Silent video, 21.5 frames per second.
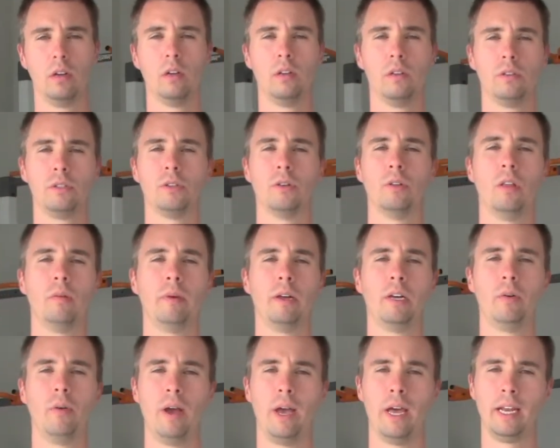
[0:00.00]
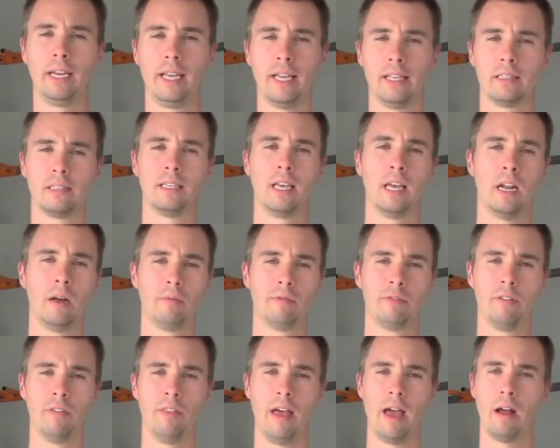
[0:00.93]
So let me go ahead and get set up
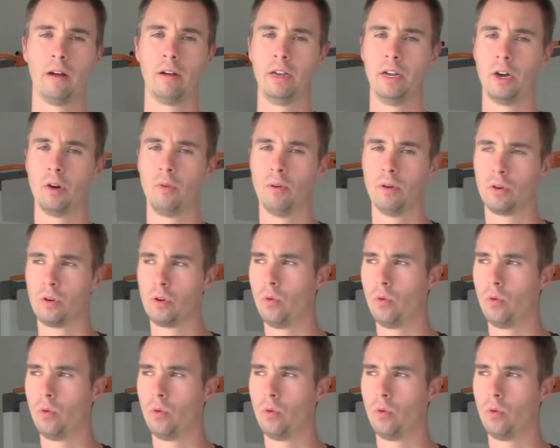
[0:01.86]
for that here real